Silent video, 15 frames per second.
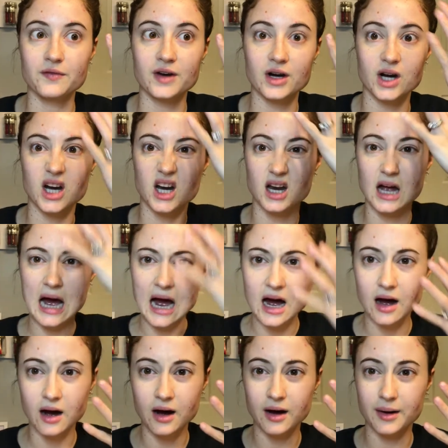very
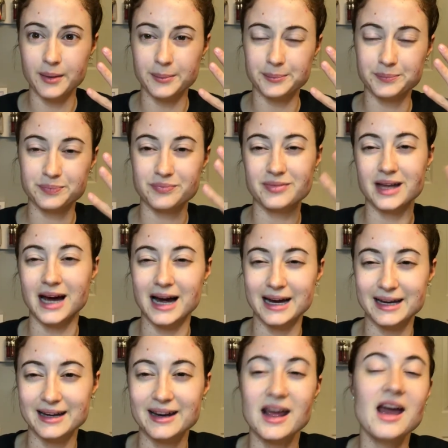
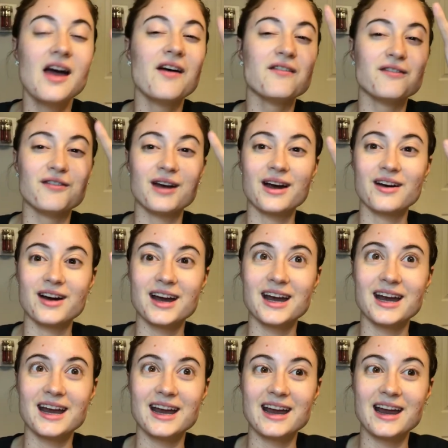high-end,
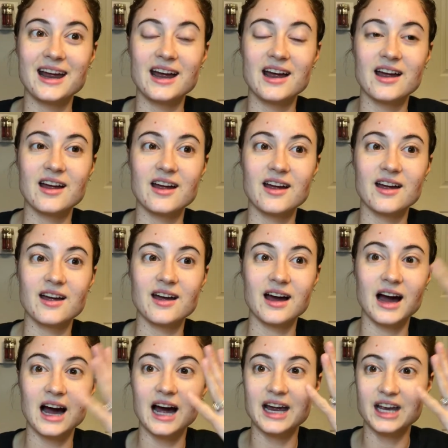very
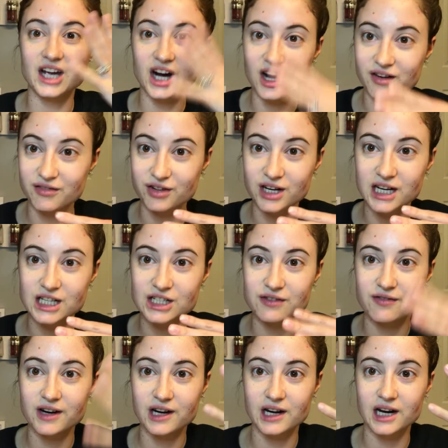high
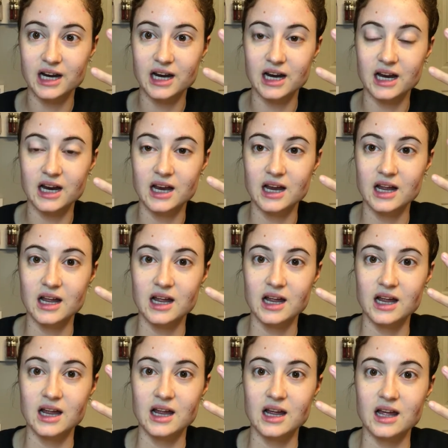coverage, very,
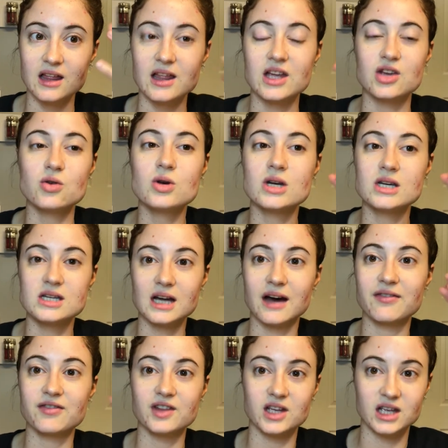like, you can
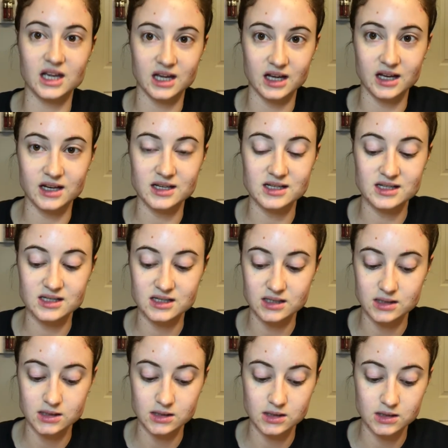definitely get,
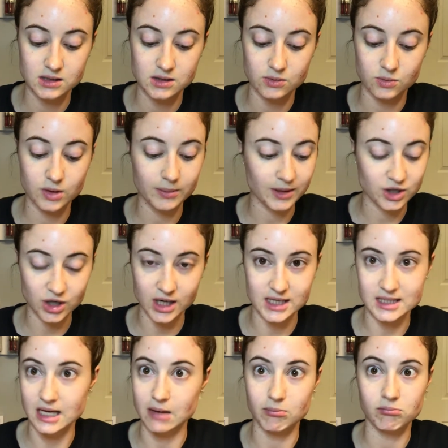what am I trying
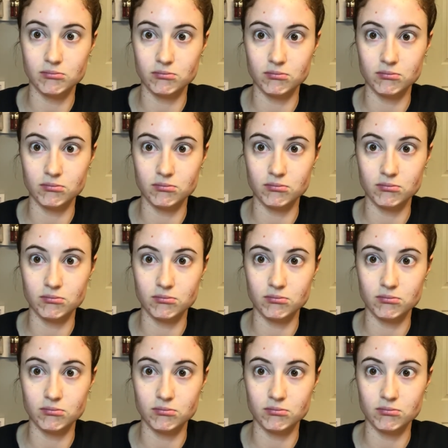to say?